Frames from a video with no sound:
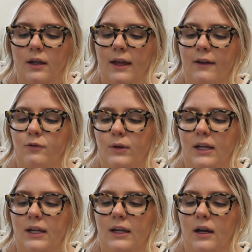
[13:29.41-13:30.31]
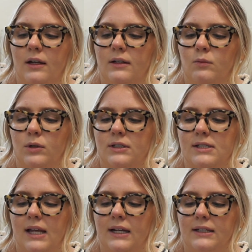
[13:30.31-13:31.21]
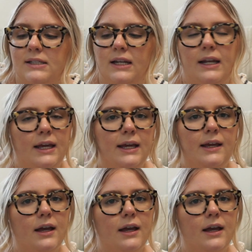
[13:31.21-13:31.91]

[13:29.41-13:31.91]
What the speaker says: if we were deciding to knit it